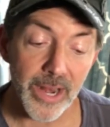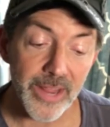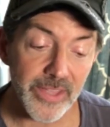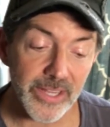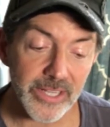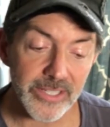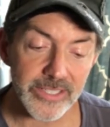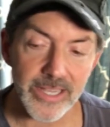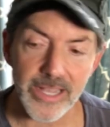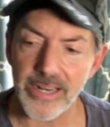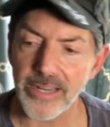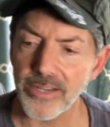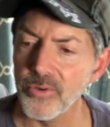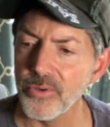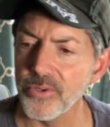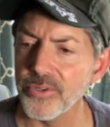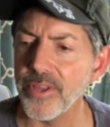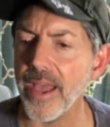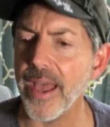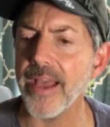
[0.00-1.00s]
but I think it's
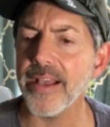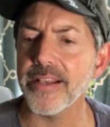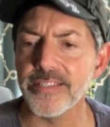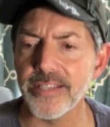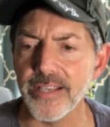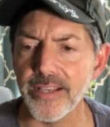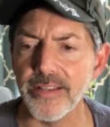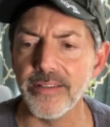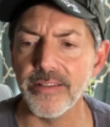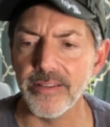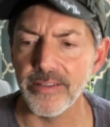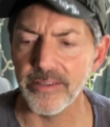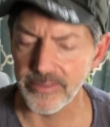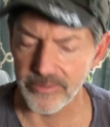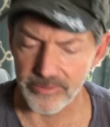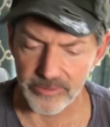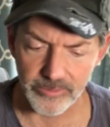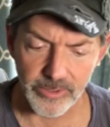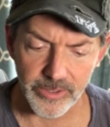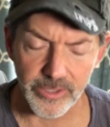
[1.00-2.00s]
kind of cool to accent
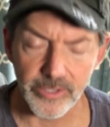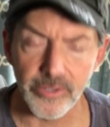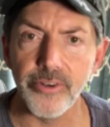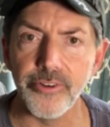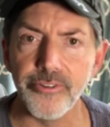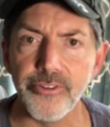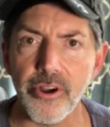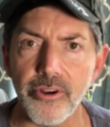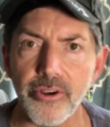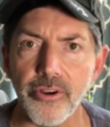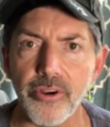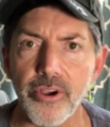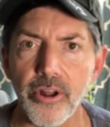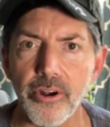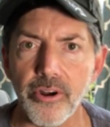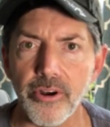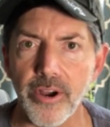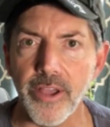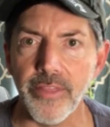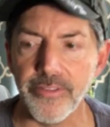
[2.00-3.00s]
with a little
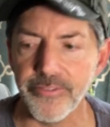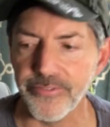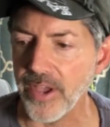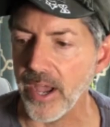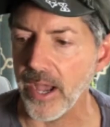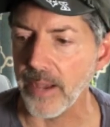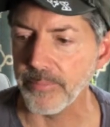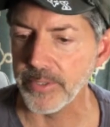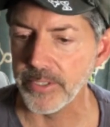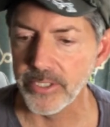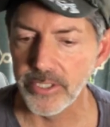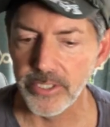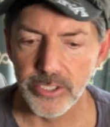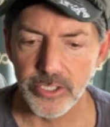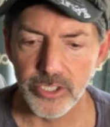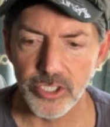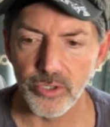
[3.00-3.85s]
darker color on the top